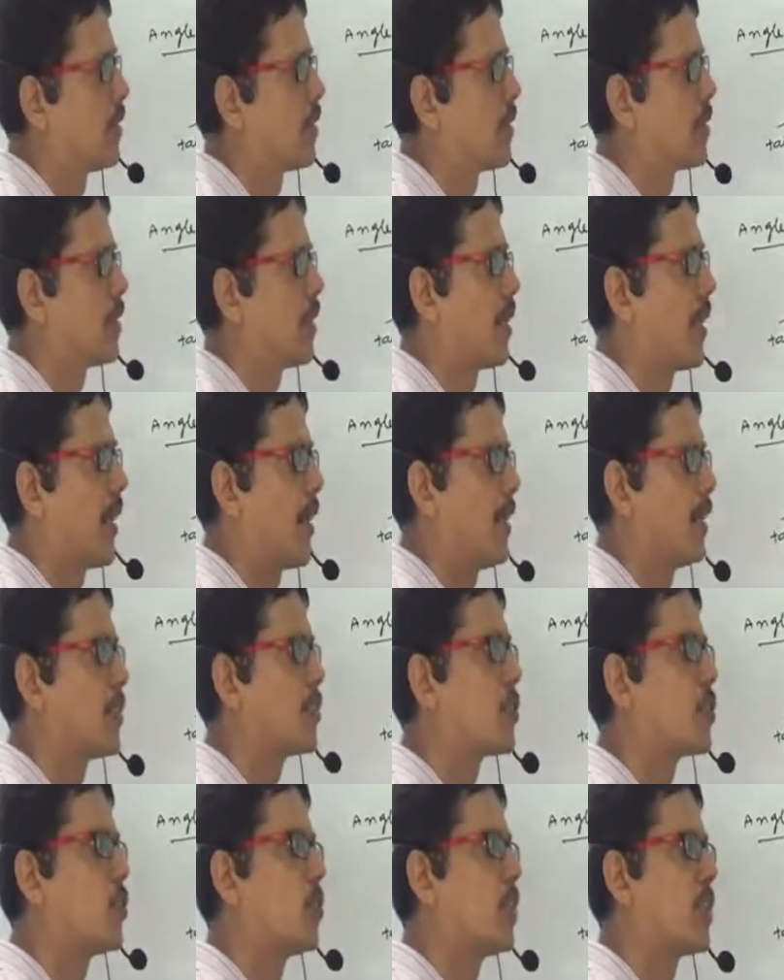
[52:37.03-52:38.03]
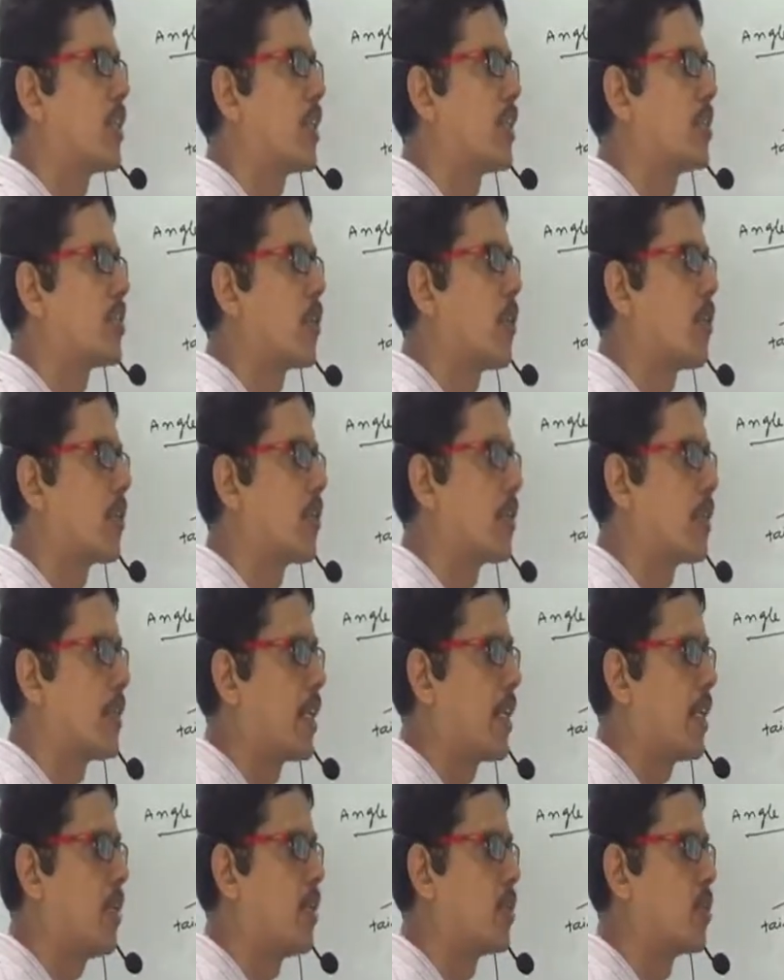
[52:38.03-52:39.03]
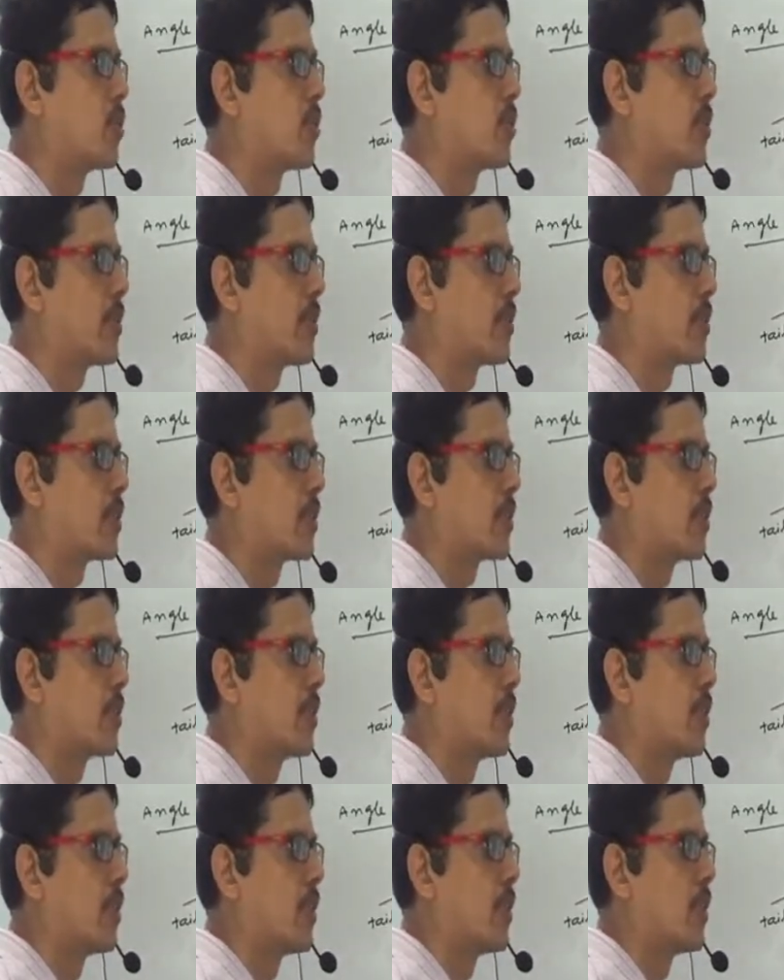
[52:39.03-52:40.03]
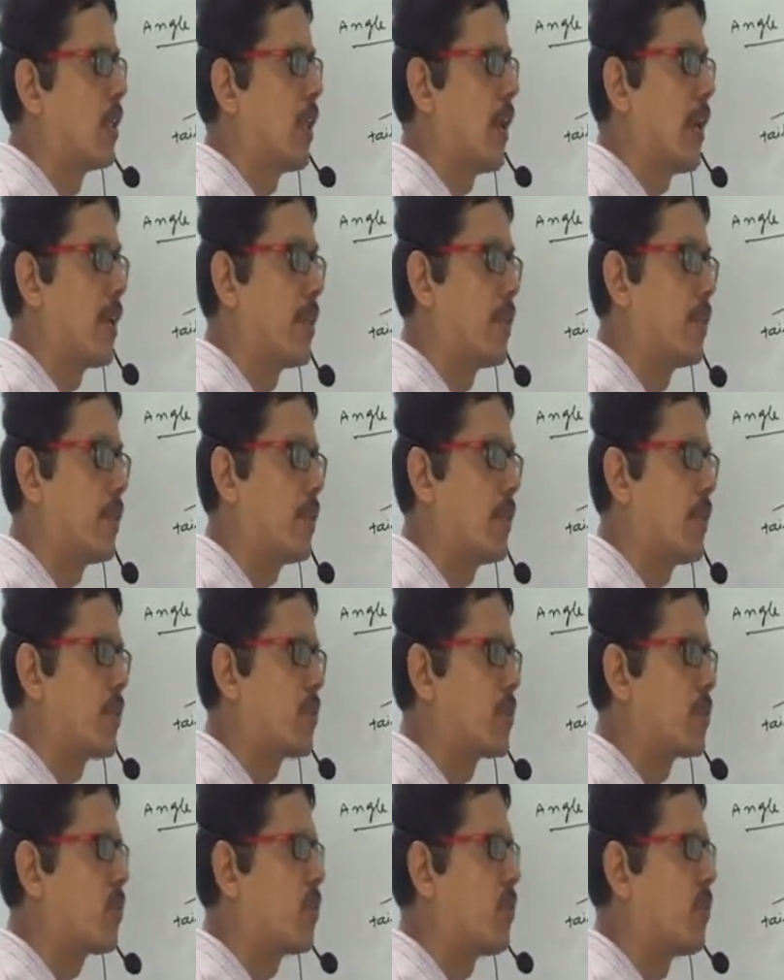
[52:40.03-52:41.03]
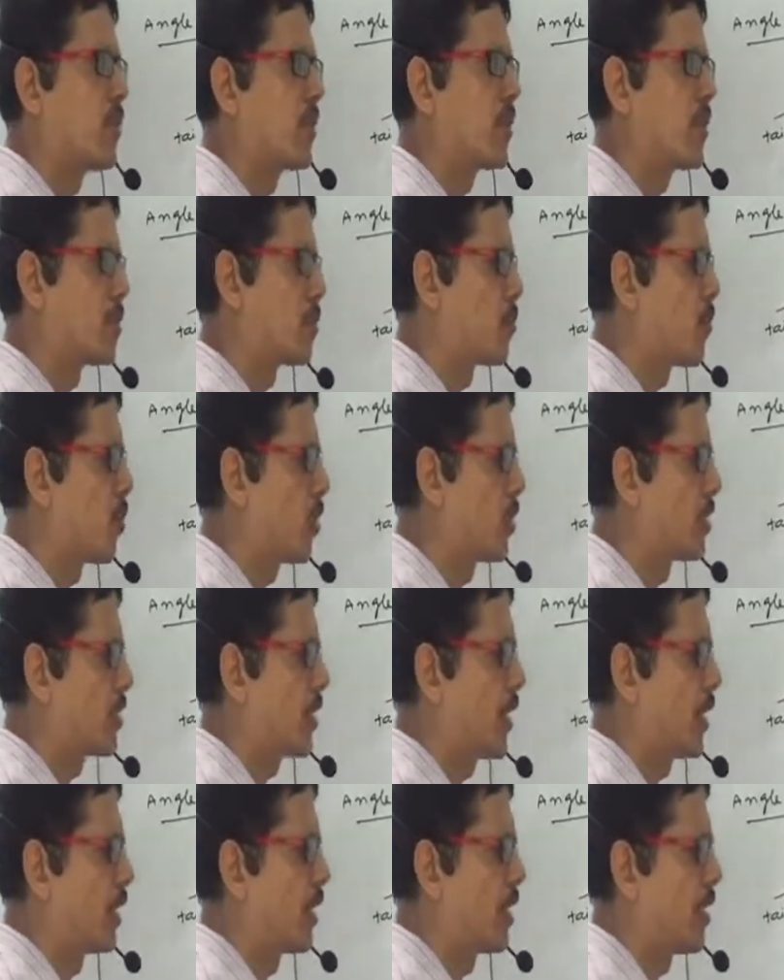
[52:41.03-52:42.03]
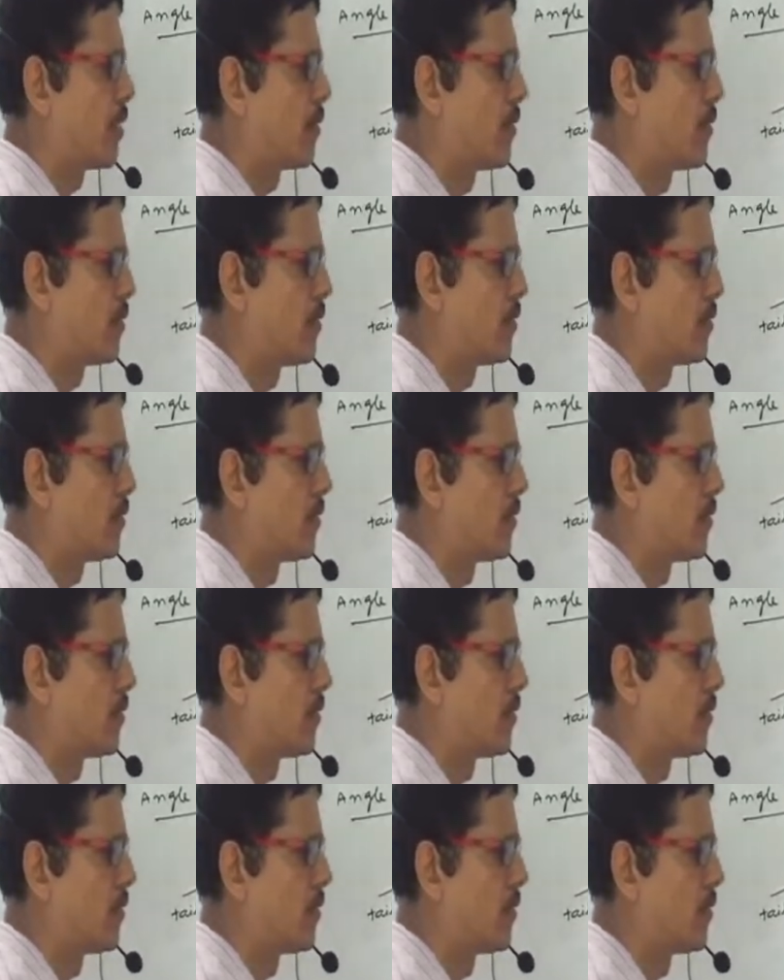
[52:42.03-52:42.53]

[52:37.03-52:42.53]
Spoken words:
Either the heads should touch or the tail should touch, and you have to go for the smallest angle.